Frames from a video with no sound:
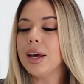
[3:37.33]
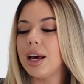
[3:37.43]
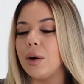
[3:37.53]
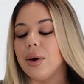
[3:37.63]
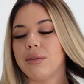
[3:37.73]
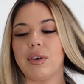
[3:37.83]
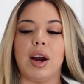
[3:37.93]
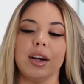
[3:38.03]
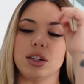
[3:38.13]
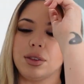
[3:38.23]
However,
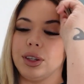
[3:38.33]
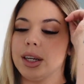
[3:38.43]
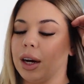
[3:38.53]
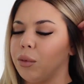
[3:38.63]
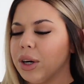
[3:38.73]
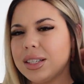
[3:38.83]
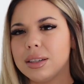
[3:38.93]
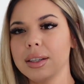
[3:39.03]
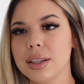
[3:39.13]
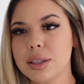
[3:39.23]
I just felt like I wanted
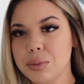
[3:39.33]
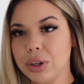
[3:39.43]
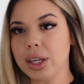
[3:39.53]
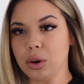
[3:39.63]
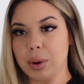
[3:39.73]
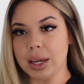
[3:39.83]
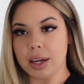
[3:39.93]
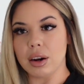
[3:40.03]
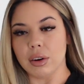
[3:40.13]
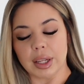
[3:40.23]
something that's more like quick
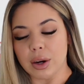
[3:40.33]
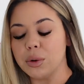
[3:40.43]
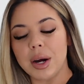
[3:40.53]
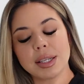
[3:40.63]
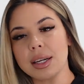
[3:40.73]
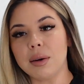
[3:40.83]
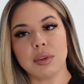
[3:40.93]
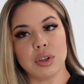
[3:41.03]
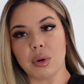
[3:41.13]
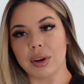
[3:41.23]
and go. Like, who has time
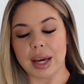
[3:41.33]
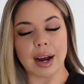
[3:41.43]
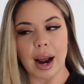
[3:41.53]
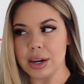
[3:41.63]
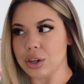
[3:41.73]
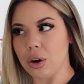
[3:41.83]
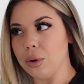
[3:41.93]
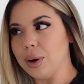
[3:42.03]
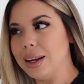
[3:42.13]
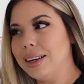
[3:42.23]
to do all that? I
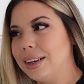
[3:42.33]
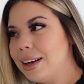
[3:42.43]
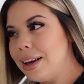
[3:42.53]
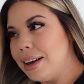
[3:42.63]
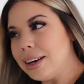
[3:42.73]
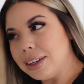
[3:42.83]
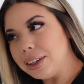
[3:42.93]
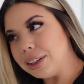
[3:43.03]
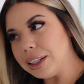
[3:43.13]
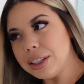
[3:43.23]
don't,
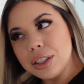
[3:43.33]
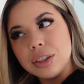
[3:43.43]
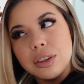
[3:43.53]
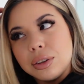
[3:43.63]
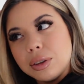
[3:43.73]
clearly. So